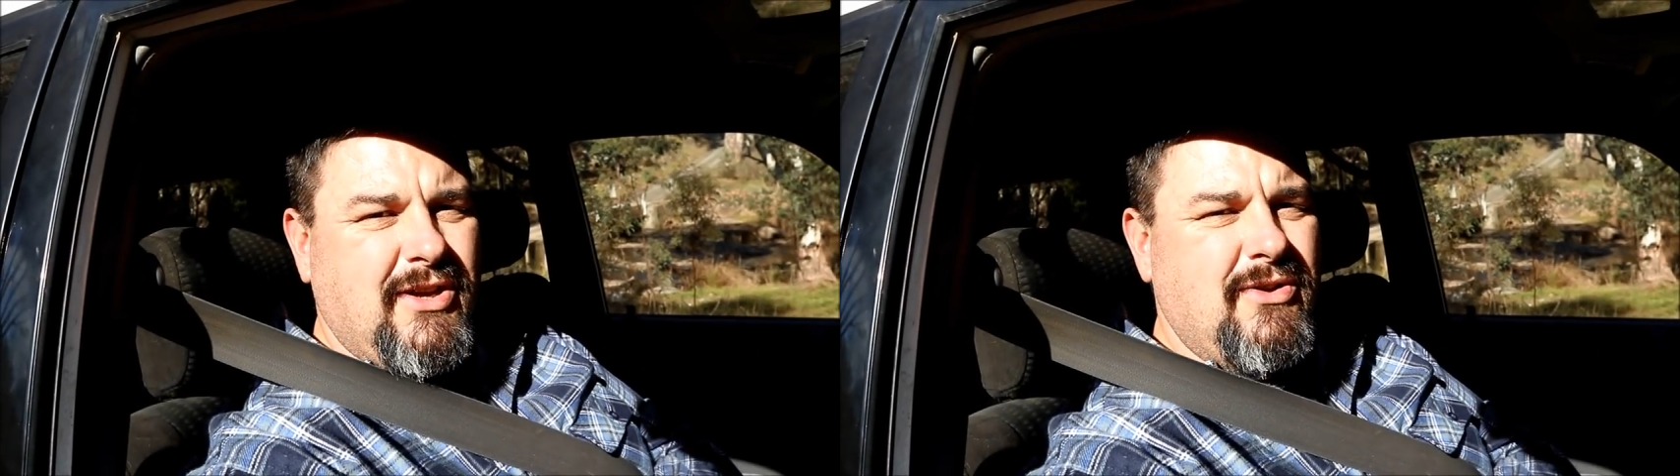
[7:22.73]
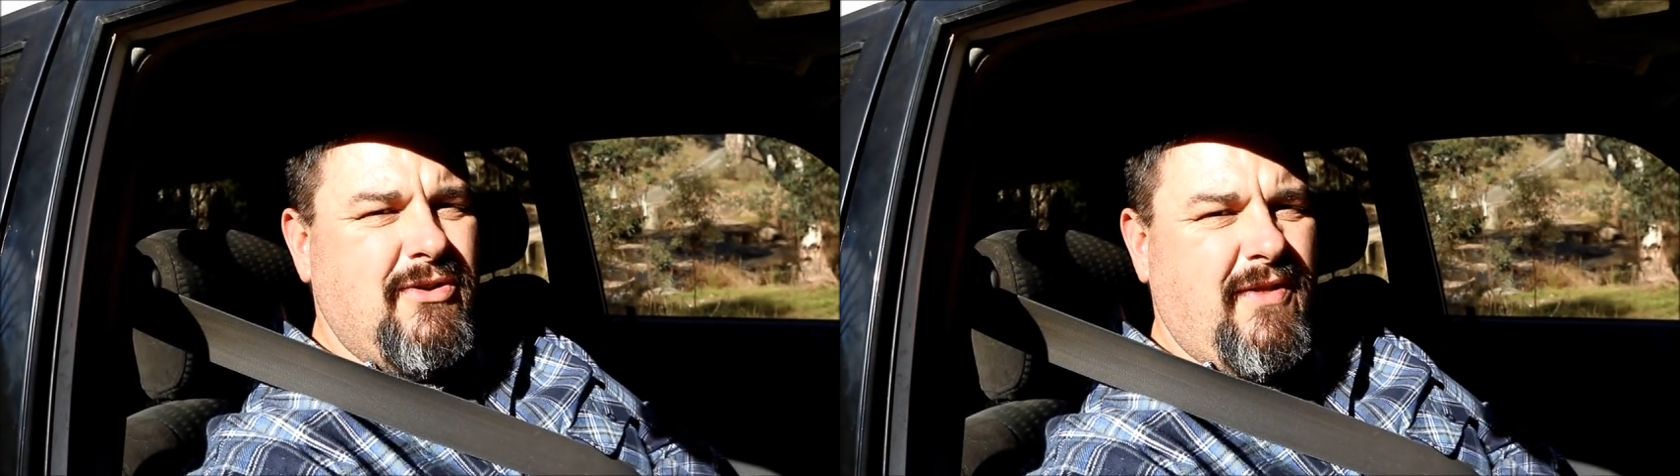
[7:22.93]

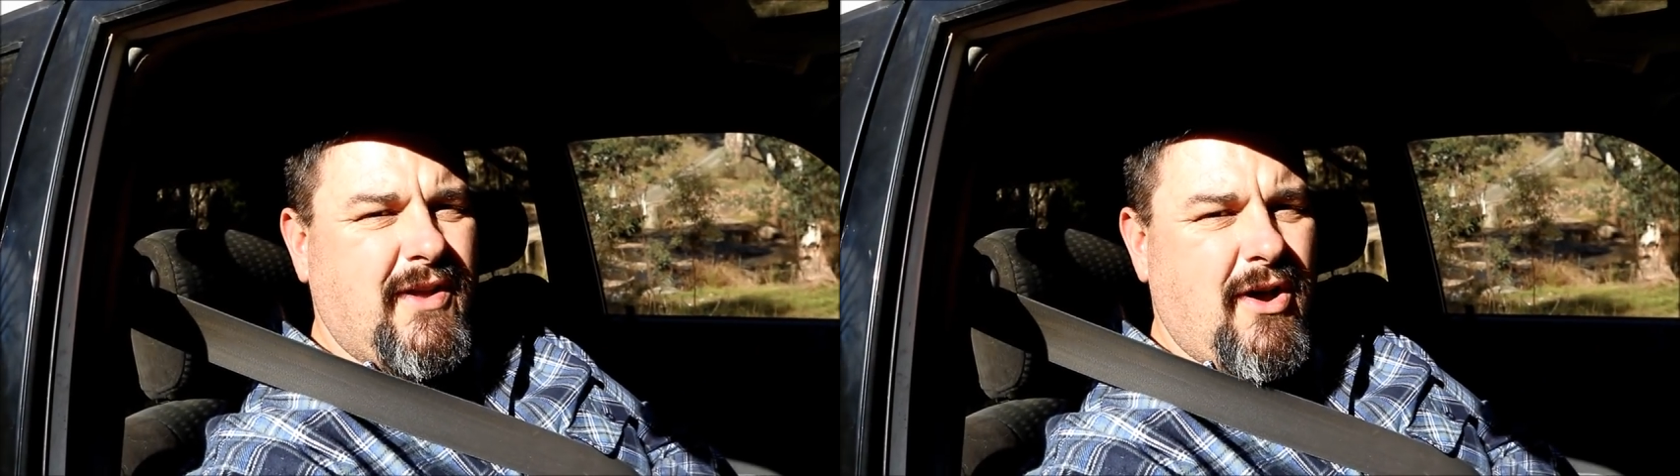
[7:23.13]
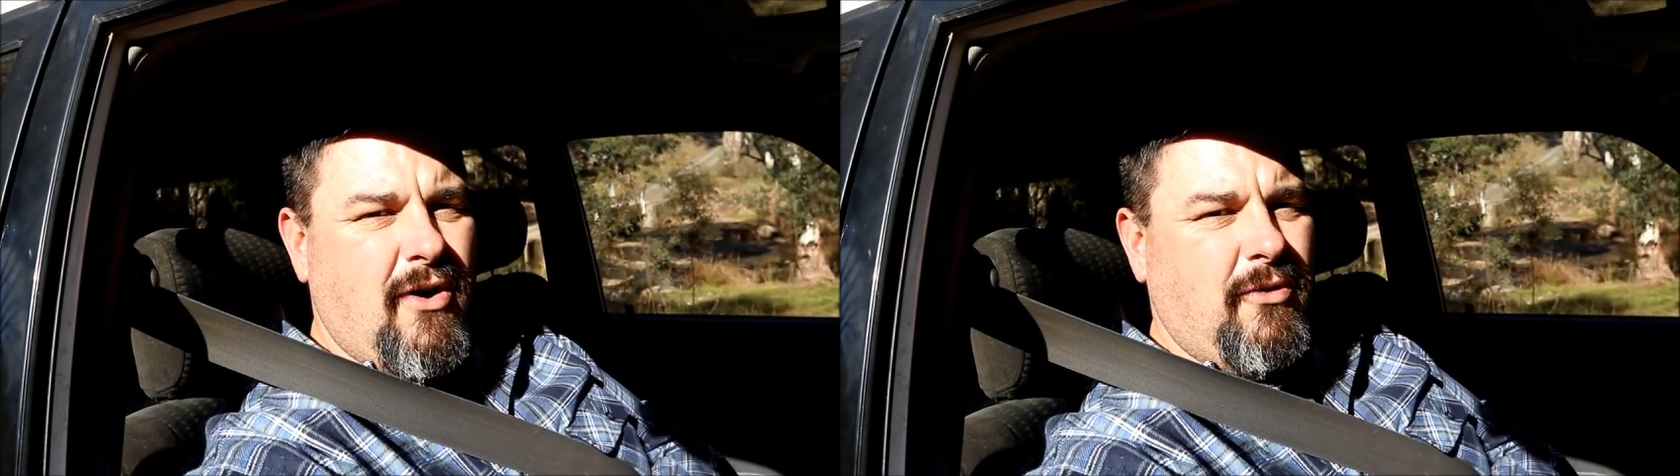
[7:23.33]
to
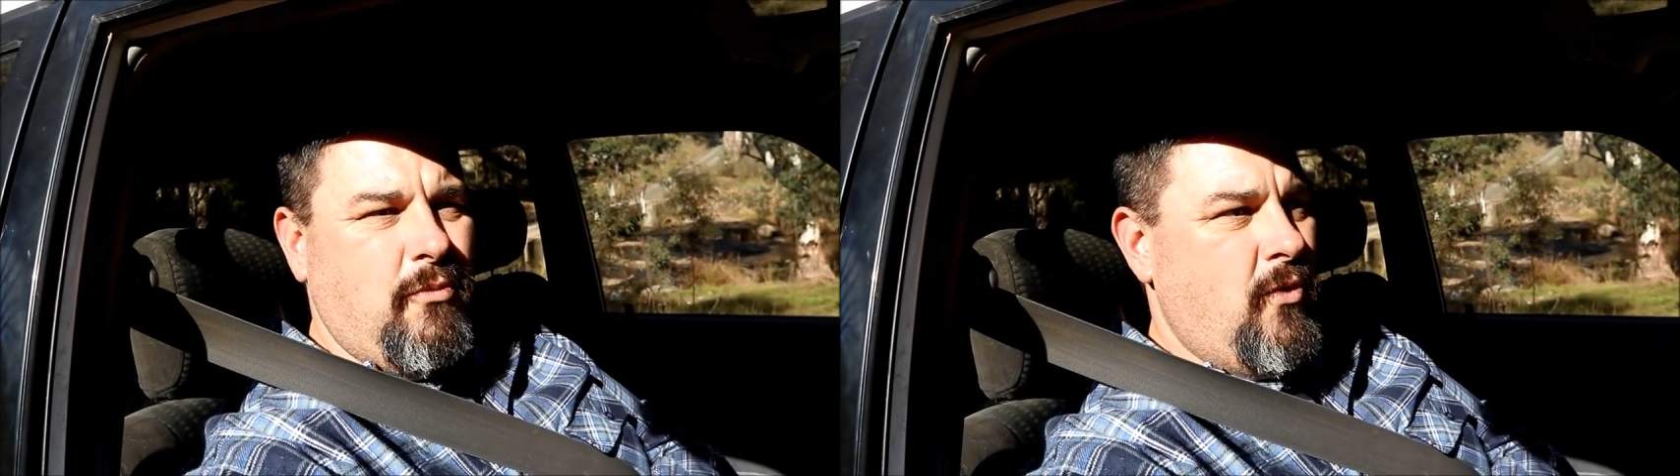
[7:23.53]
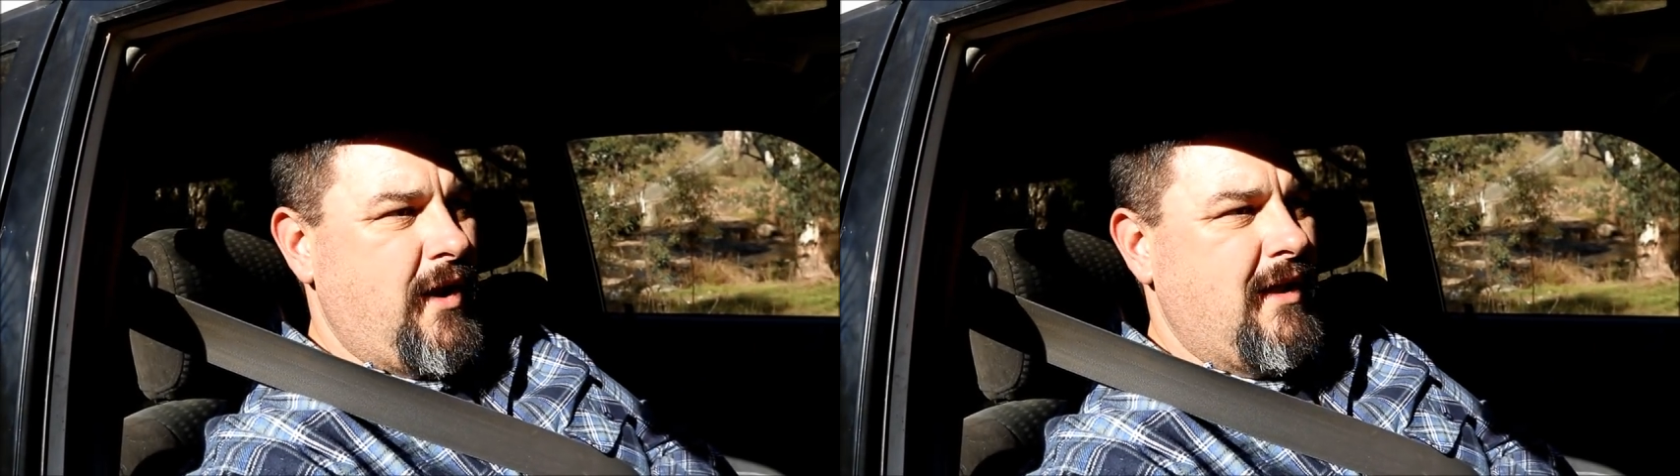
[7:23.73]
the
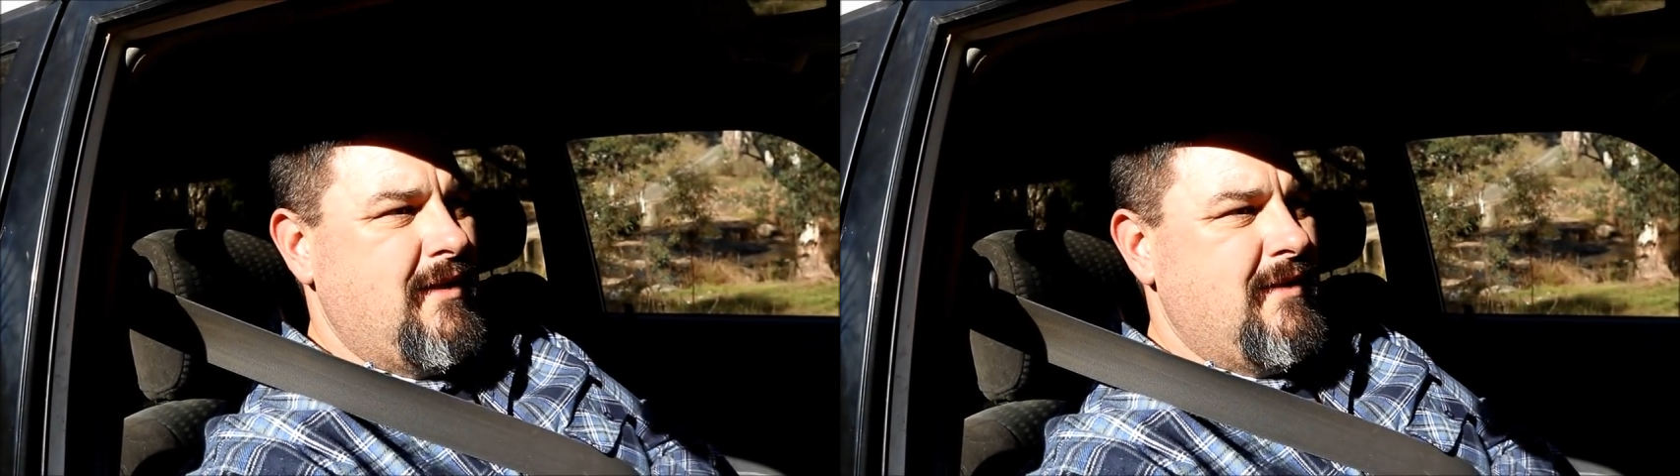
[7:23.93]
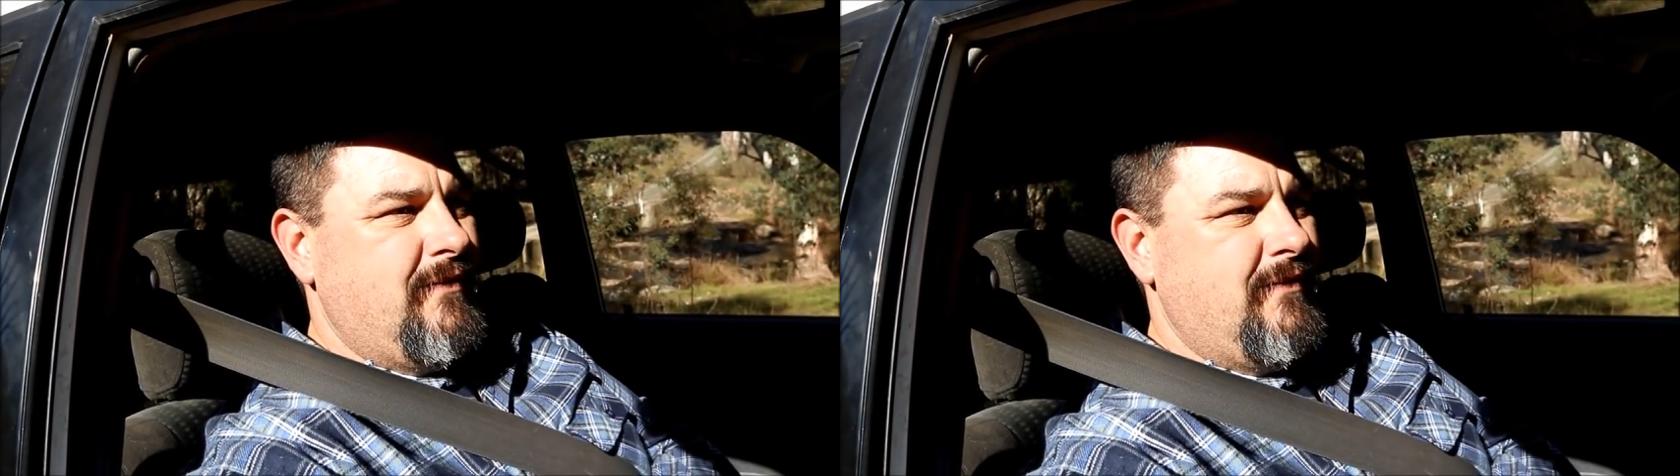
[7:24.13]
cold water.